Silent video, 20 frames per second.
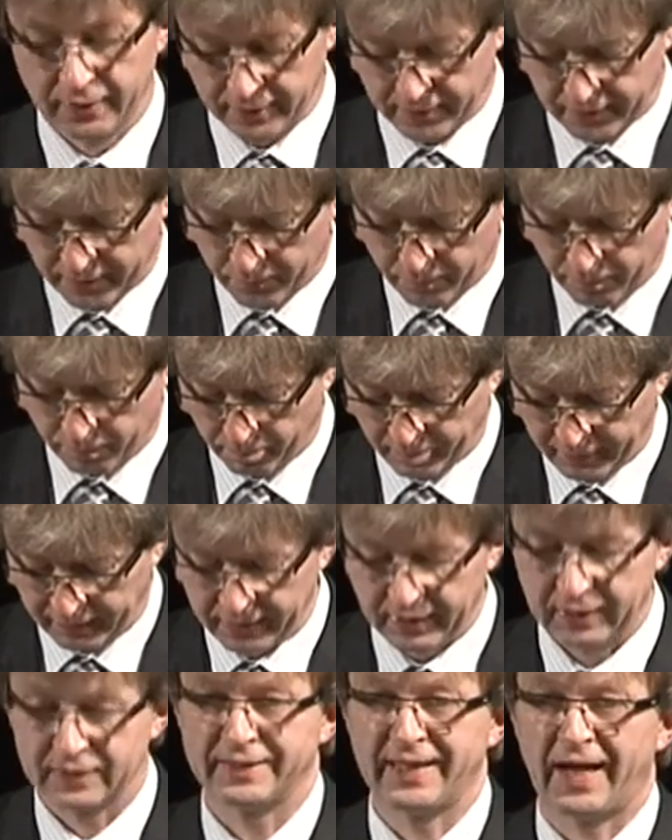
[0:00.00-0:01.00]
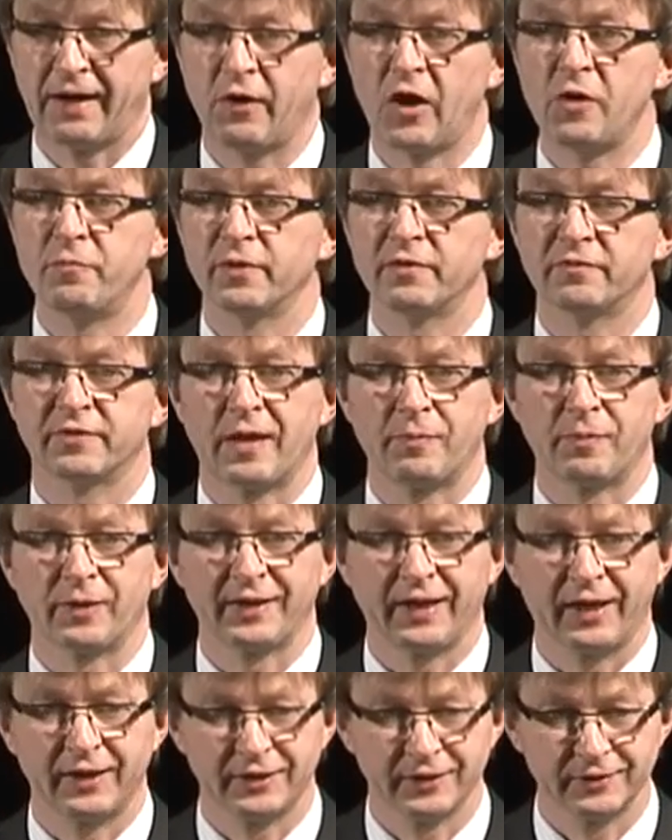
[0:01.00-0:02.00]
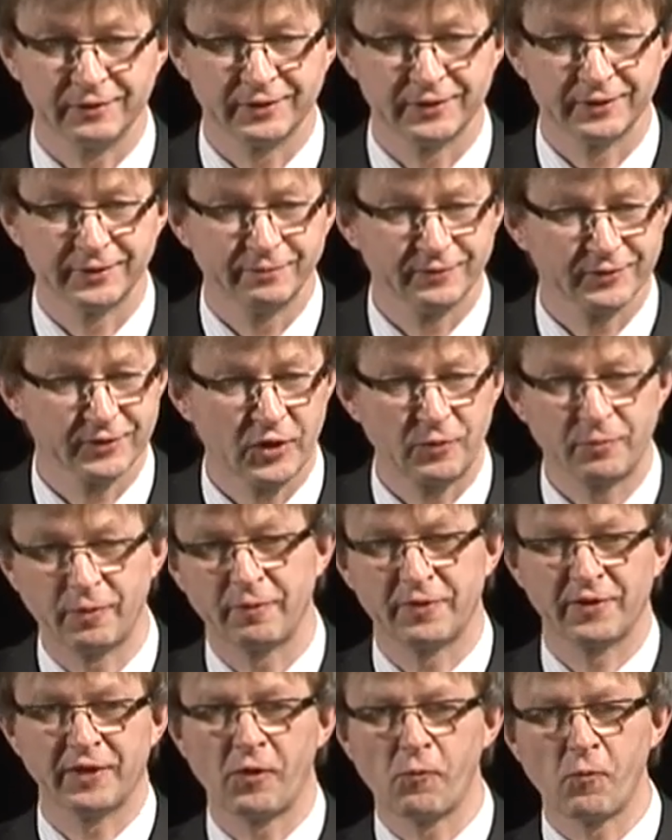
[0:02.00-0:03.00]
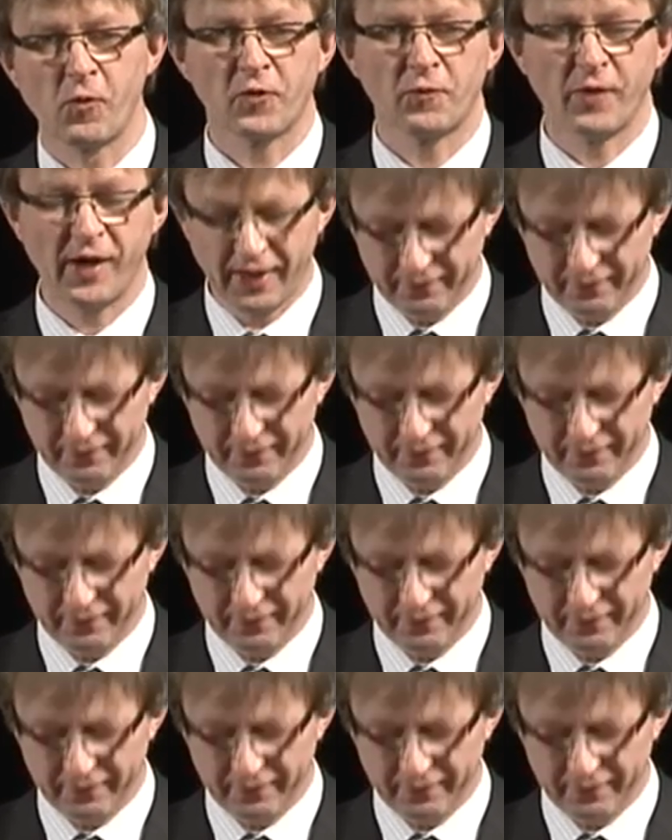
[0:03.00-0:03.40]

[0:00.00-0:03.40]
Um, it's now open for applications. So you're probably thinking, what do I